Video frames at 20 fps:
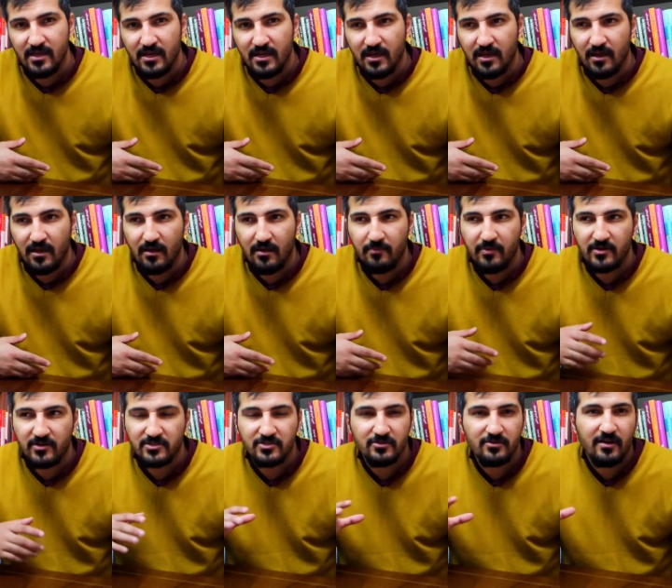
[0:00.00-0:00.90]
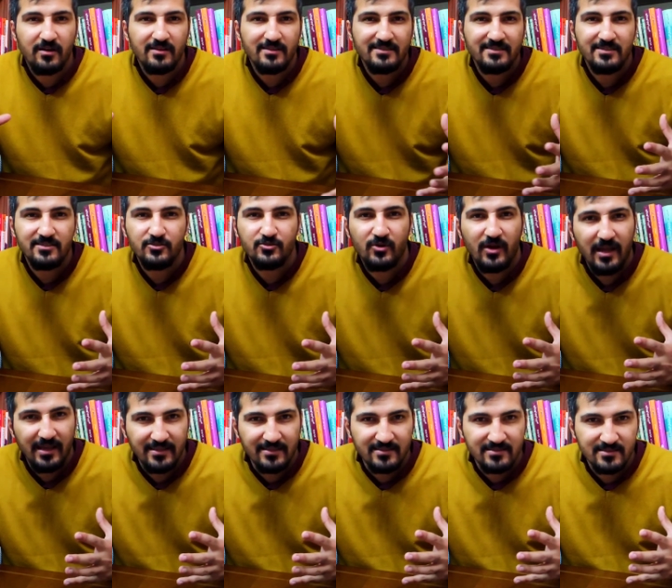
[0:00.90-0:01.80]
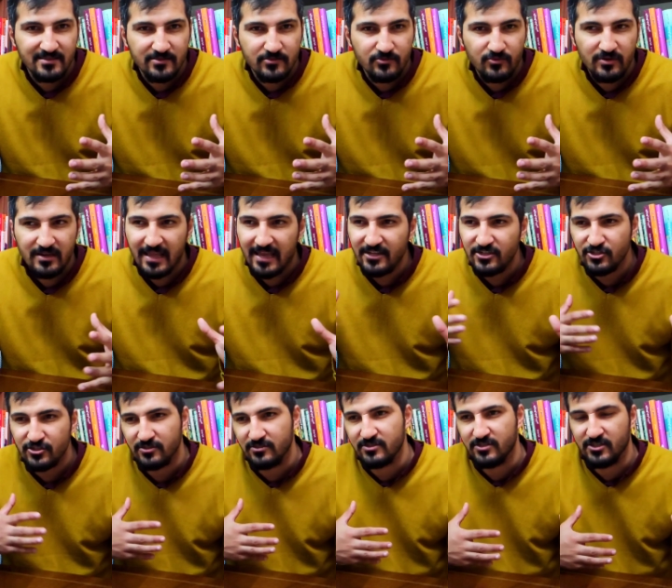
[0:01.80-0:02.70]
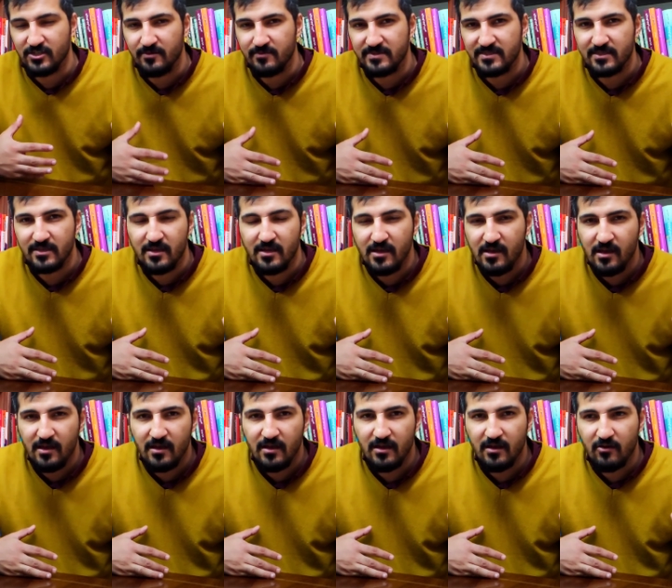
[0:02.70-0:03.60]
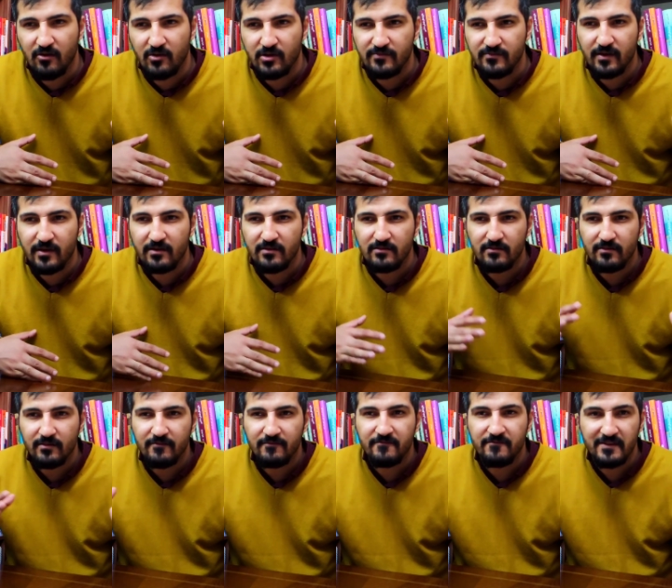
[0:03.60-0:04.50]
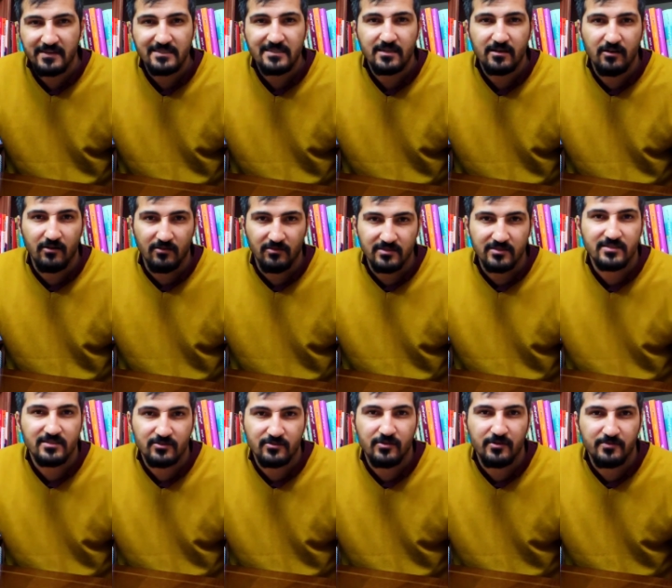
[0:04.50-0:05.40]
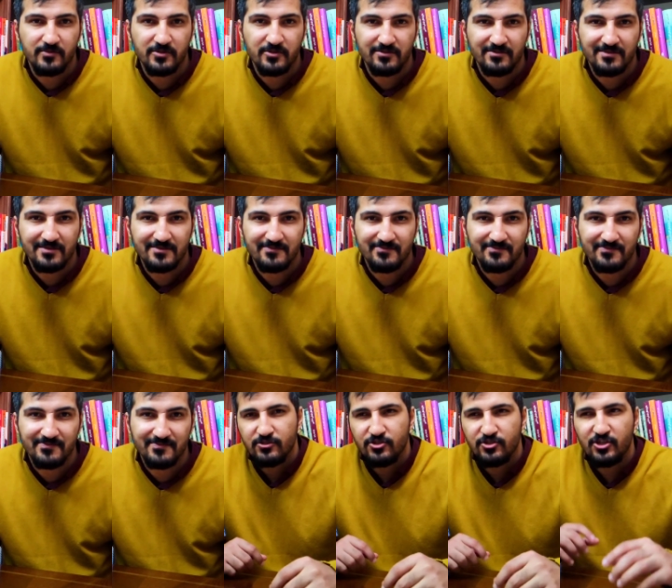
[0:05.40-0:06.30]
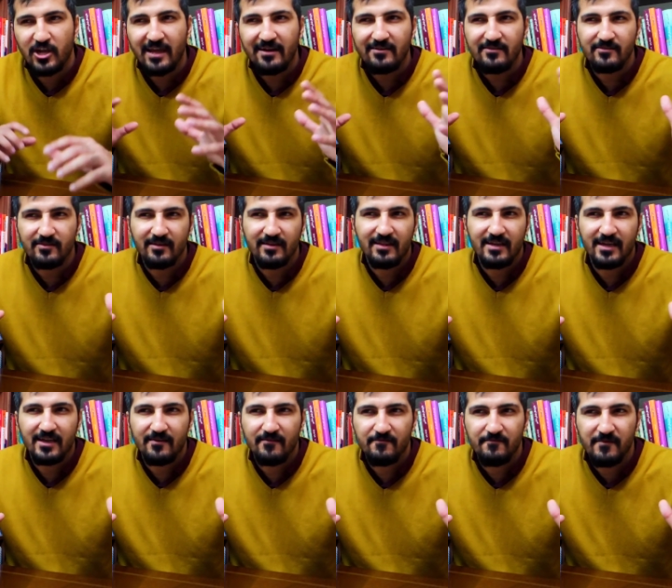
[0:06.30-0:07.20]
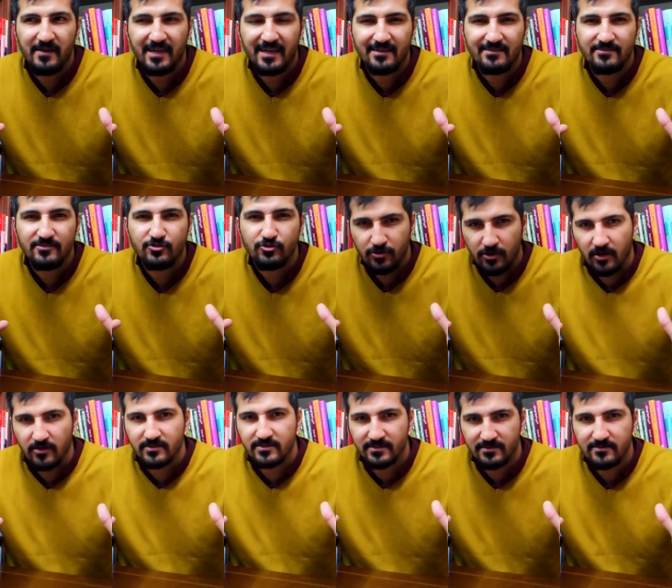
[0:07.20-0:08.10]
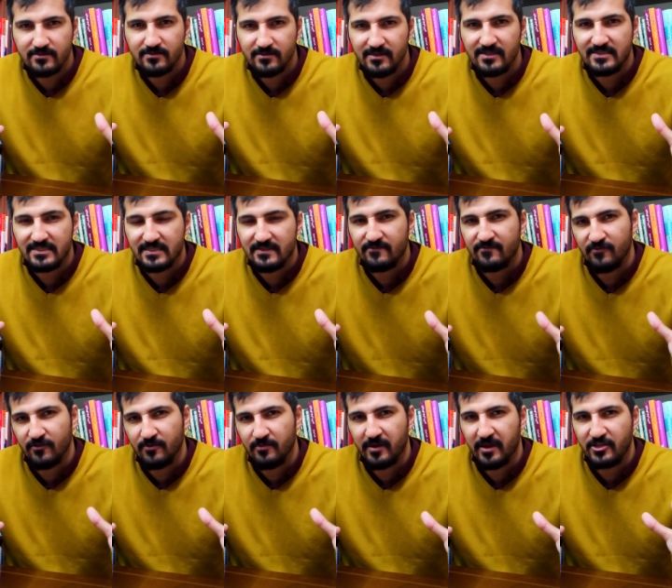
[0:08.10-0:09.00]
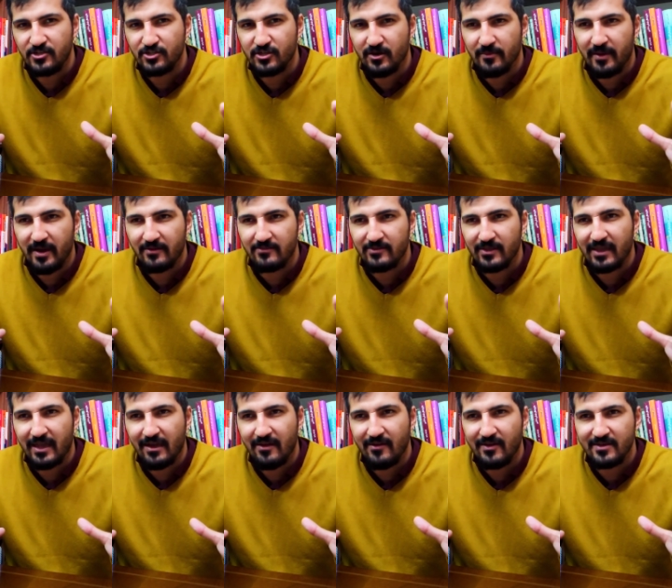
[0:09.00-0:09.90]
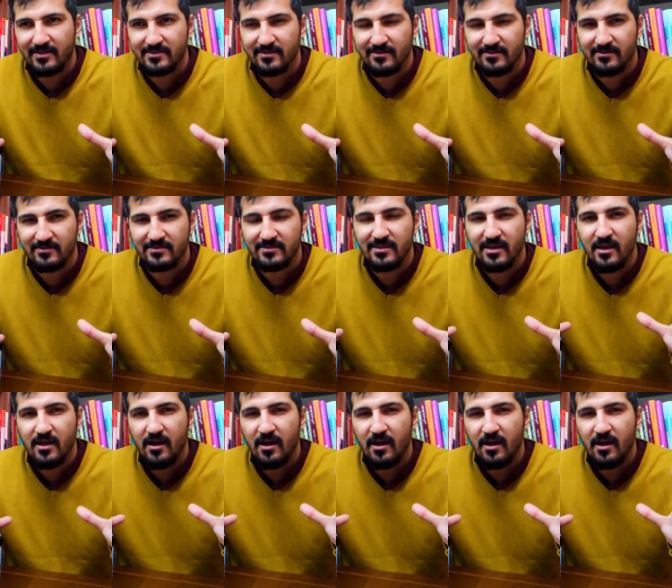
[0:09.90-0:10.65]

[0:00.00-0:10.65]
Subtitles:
personality traits, relationships, or even physical descriptions. Generally, we can trust this information about the characters